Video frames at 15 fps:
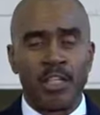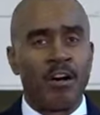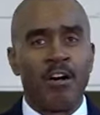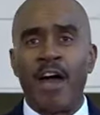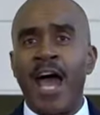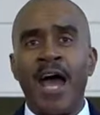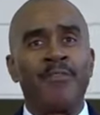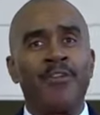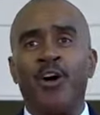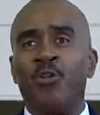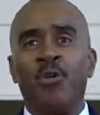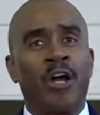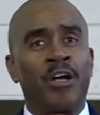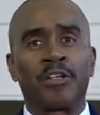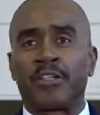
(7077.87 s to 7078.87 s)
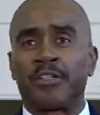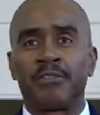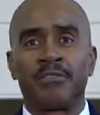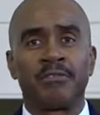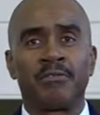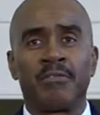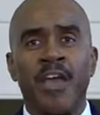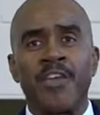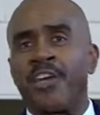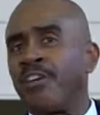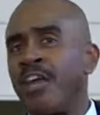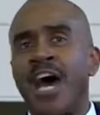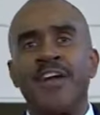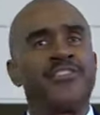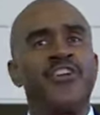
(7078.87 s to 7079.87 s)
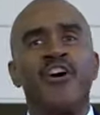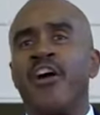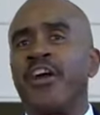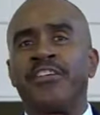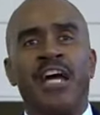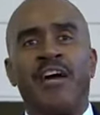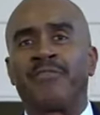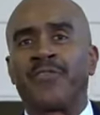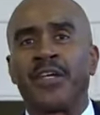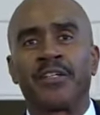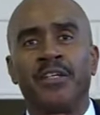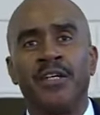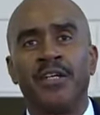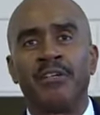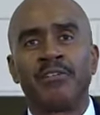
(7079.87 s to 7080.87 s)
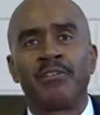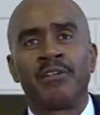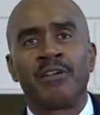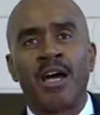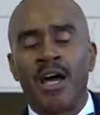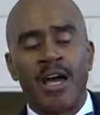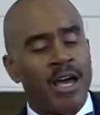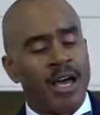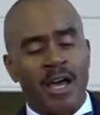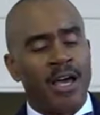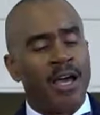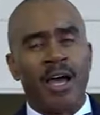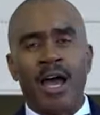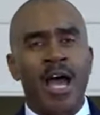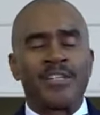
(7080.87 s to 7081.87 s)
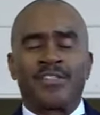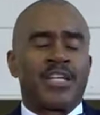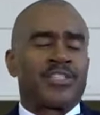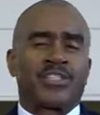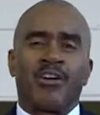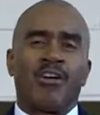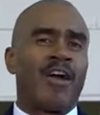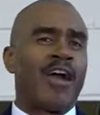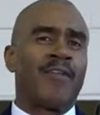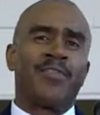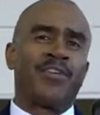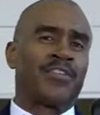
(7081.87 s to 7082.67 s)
You don't have no work, and you're not doing nothing. I just don't have